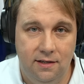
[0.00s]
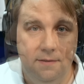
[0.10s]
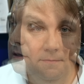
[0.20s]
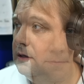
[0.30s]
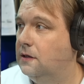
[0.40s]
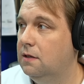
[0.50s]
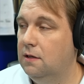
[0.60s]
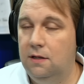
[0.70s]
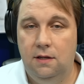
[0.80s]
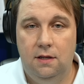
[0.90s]

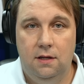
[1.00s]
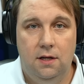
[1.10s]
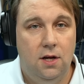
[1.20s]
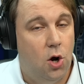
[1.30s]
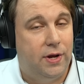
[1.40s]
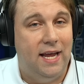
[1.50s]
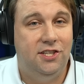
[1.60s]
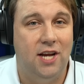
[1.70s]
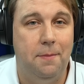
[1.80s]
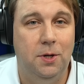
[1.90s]
it. Okay,
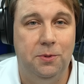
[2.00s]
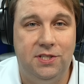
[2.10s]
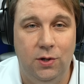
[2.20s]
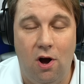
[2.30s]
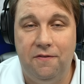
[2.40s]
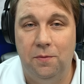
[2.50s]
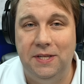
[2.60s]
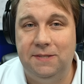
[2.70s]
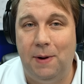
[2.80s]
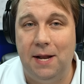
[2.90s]
shop number two offered
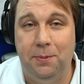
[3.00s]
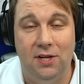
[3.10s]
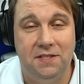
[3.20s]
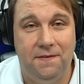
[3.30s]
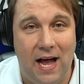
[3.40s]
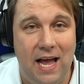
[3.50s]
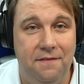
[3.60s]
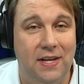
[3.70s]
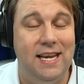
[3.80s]
me spot plus five.